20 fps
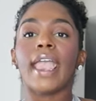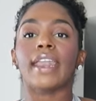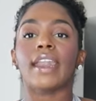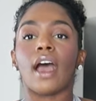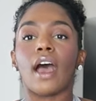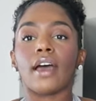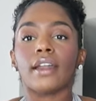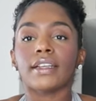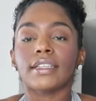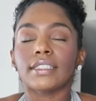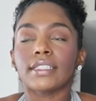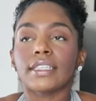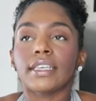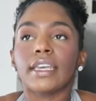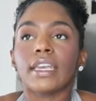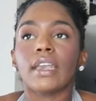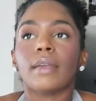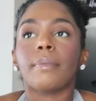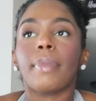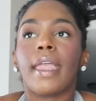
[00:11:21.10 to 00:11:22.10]
and
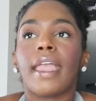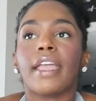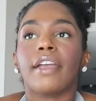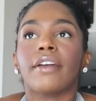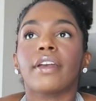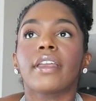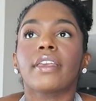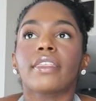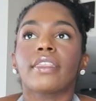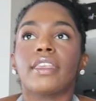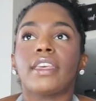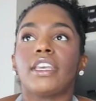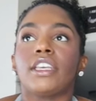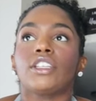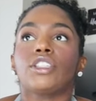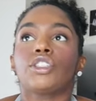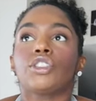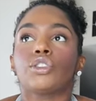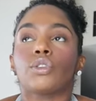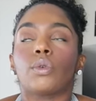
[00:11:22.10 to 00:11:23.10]
honestly, pairing
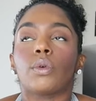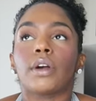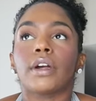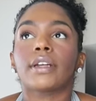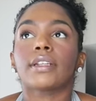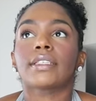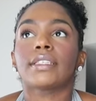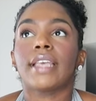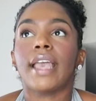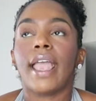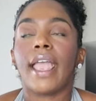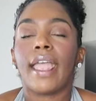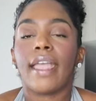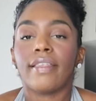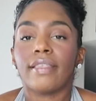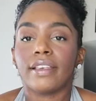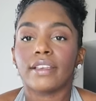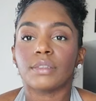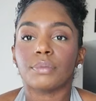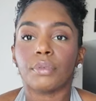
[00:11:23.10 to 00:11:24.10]
these shorts
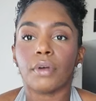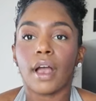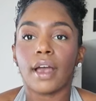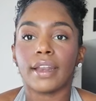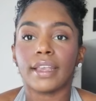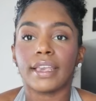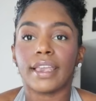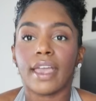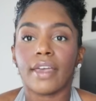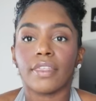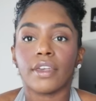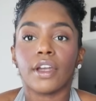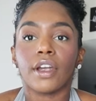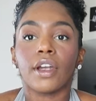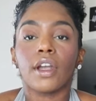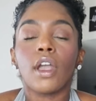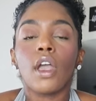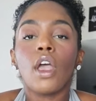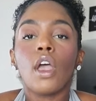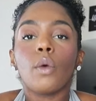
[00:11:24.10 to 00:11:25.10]
and this bra
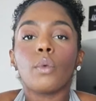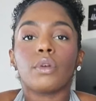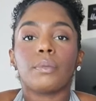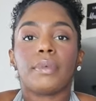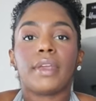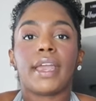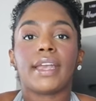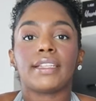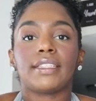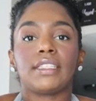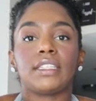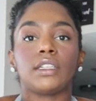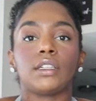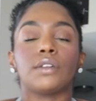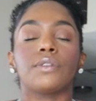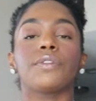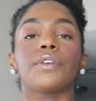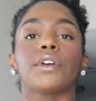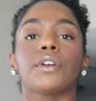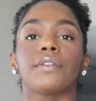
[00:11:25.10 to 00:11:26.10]
together would be
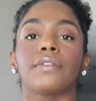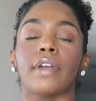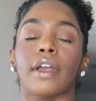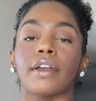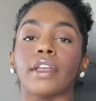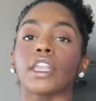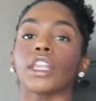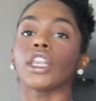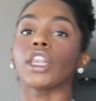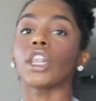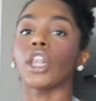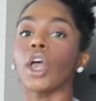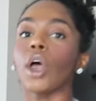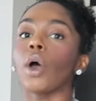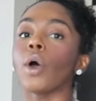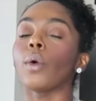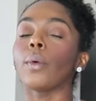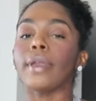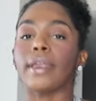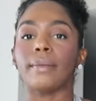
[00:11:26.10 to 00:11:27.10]
ideal for a very
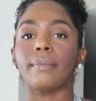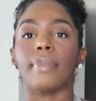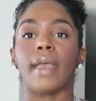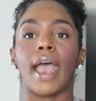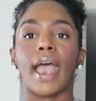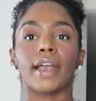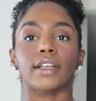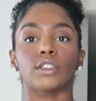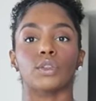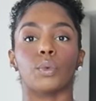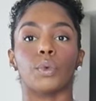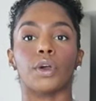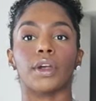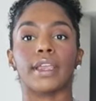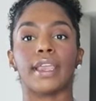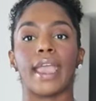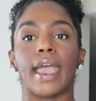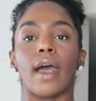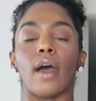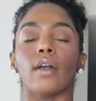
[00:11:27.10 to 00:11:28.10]
low impact
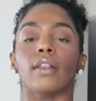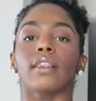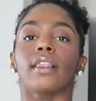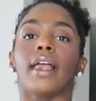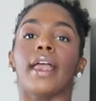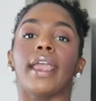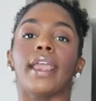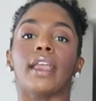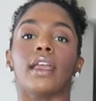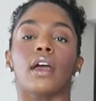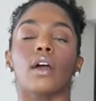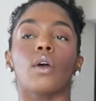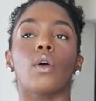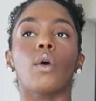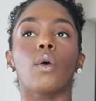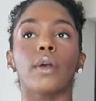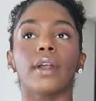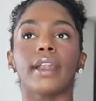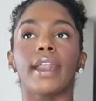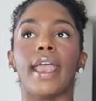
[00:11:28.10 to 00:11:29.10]
workout like a
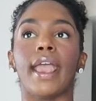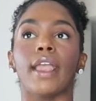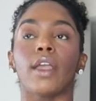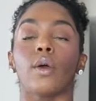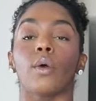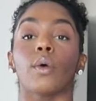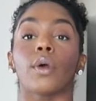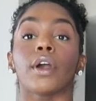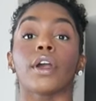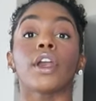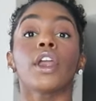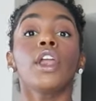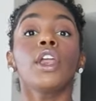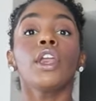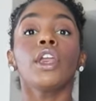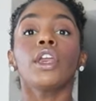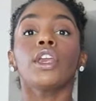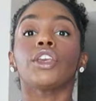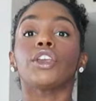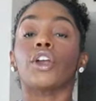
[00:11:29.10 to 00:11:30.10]
core day or
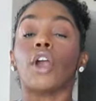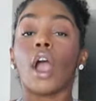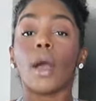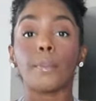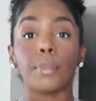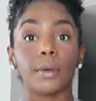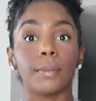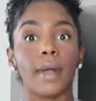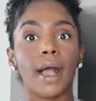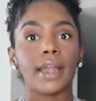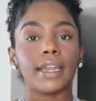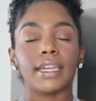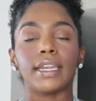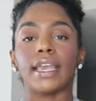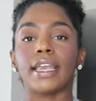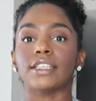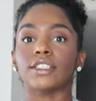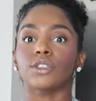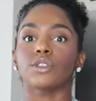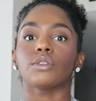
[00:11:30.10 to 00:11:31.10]
your upper body
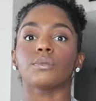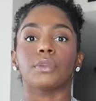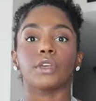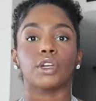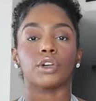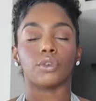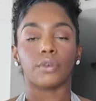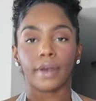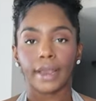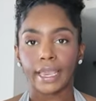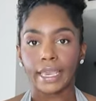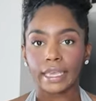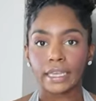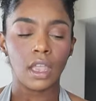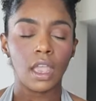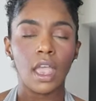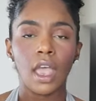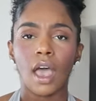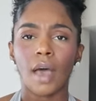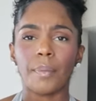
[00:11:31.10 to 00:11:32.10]
days. This would be great.
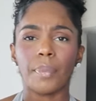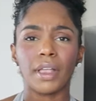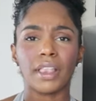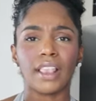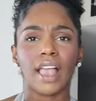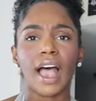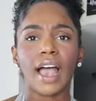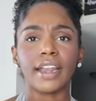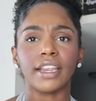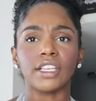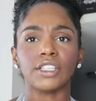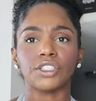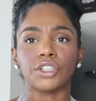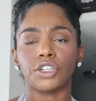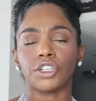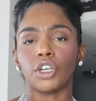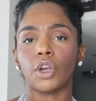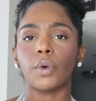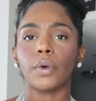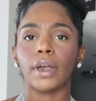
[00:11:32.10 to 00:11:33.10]
A Pilates or
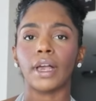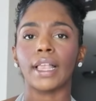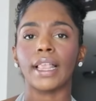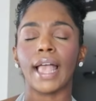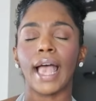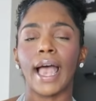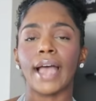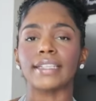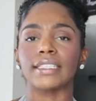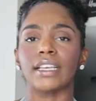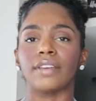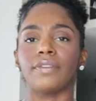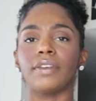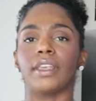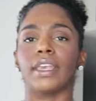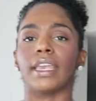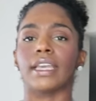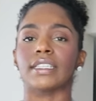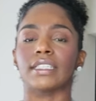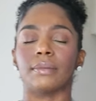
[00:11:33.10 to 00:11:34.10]
yoga class, I feel
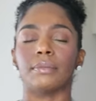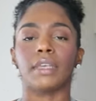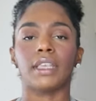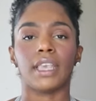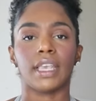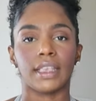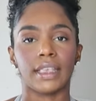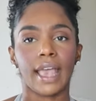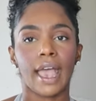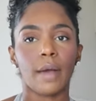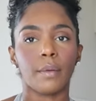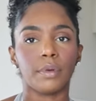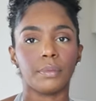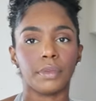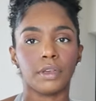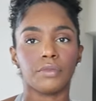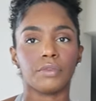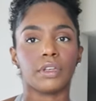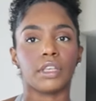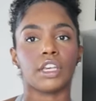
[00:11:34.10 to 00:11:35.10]
like something like that would
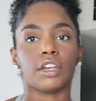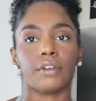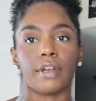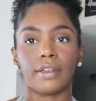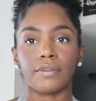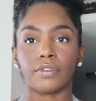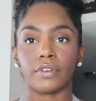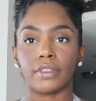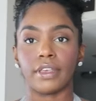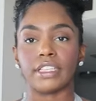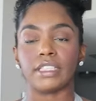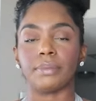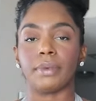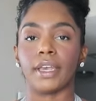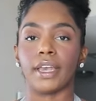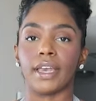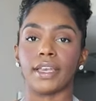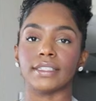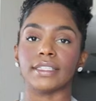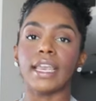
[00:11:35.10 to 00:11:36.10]
be really great for this
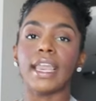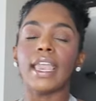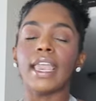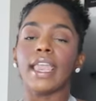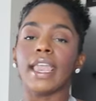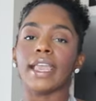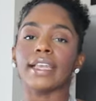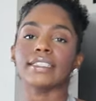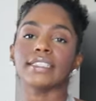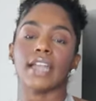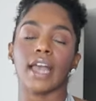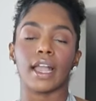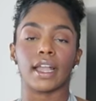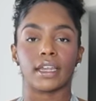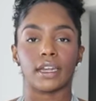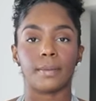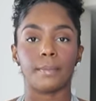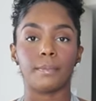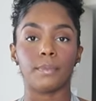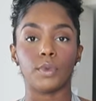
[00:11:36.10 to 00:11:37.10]
because it's not
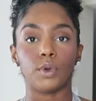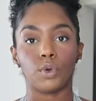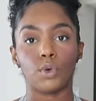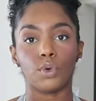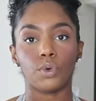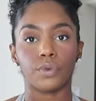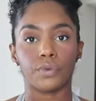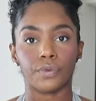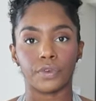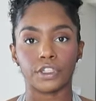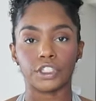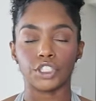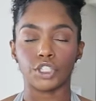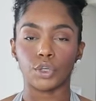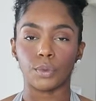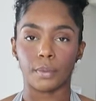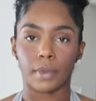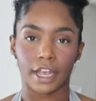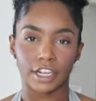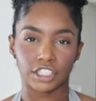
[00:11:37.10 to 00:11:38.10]
gonna move
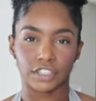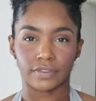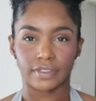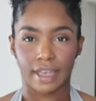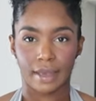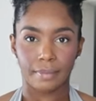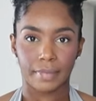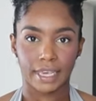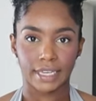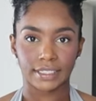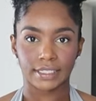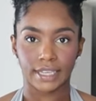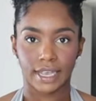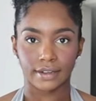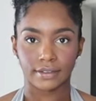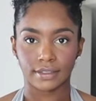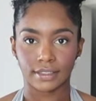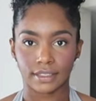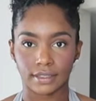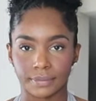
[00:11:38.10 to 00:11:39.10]
too much, if that makes
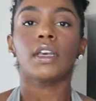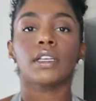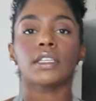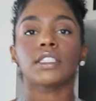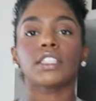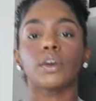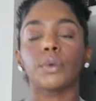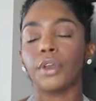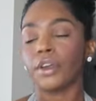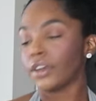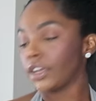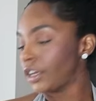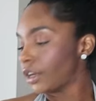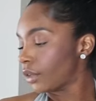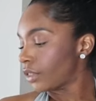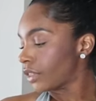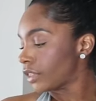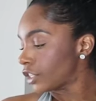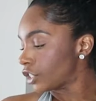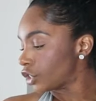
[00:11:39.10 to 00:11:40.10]
sense. So we already
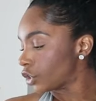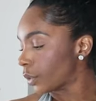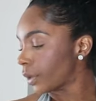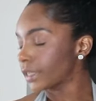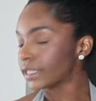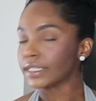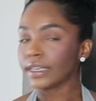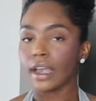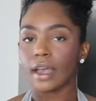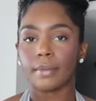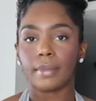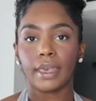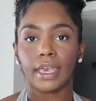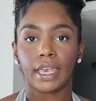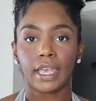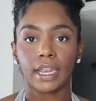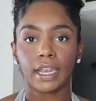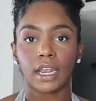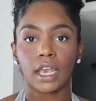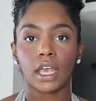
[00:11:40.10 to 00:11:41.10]
know that the shorts come
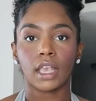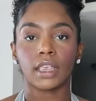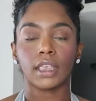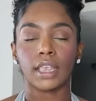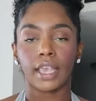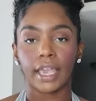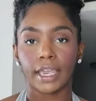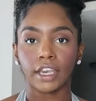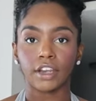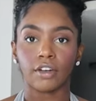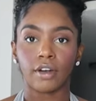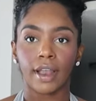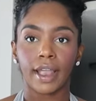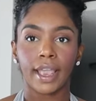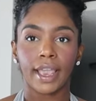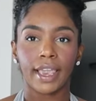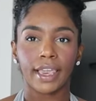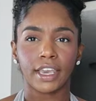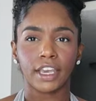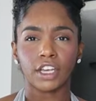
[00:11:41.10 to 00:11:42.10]
in light
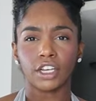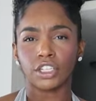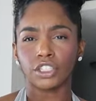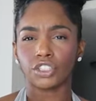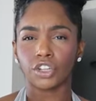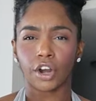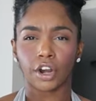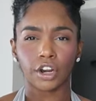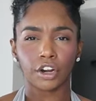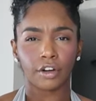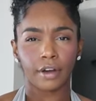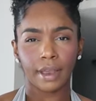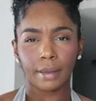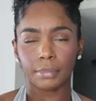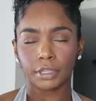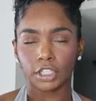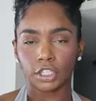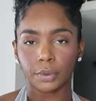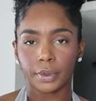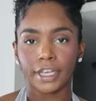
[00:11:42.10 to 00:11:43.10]
gray, dark gray,
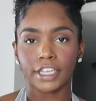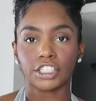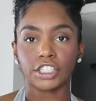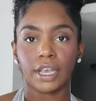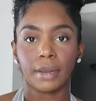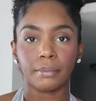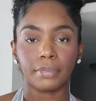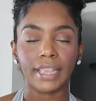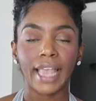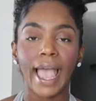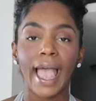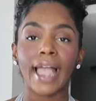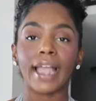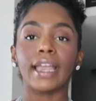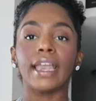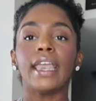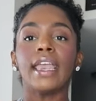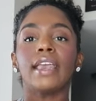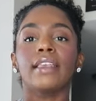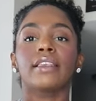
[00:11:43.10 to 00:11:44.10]
bluish, and
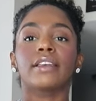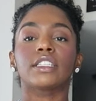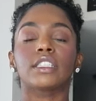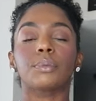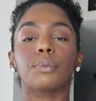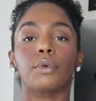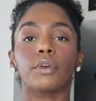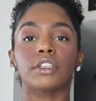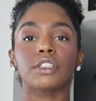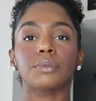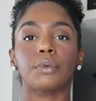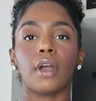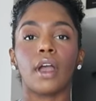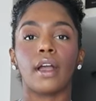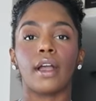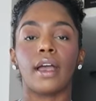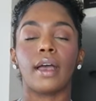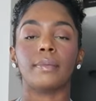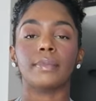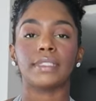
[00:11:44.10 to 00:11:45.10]
black. This sports
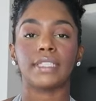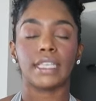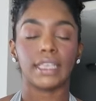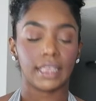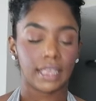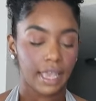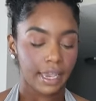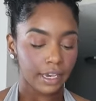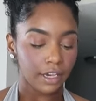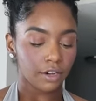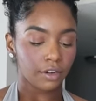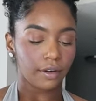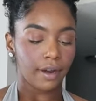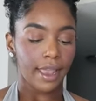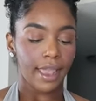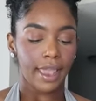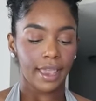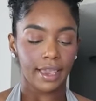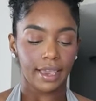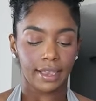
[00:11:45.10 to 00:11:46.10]
bra comes in light
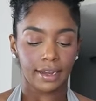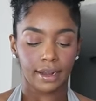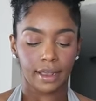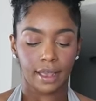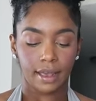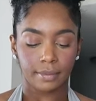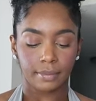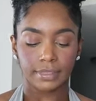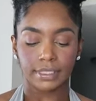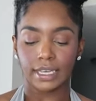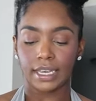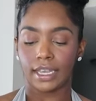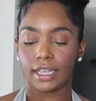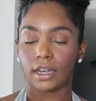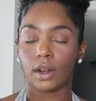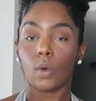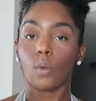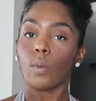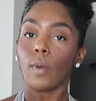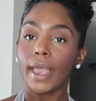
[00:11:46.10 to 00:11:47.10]
gray, it comes
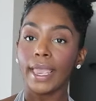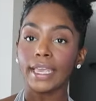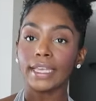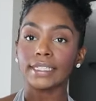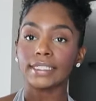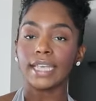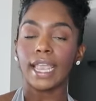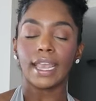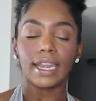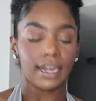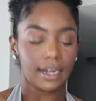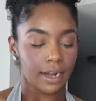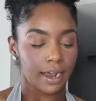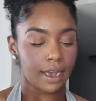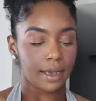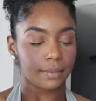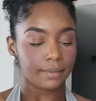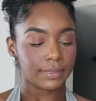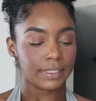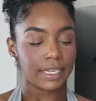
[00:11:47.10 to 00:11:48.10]
in white, and it
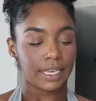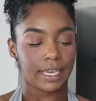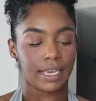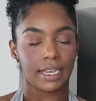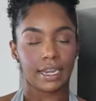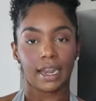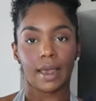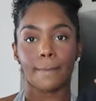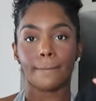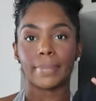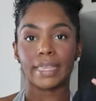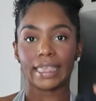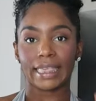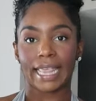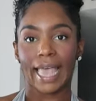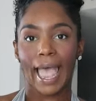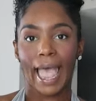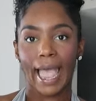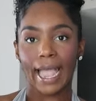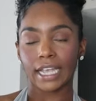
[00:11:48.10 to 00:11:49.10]
comes in
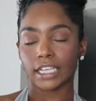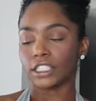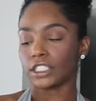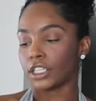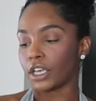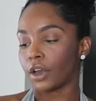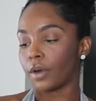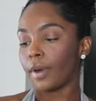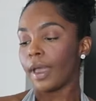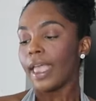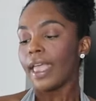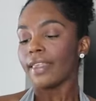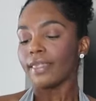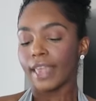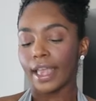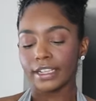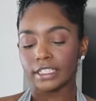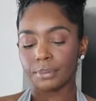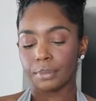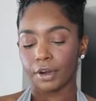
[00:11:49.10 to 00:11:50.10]
black. So
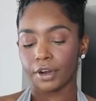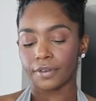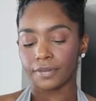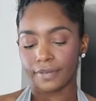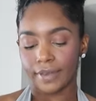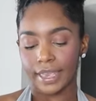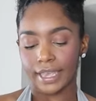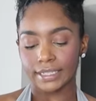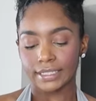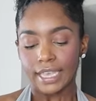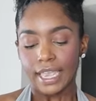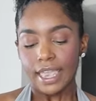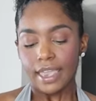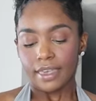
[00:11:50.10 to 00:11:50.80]
that's perfect.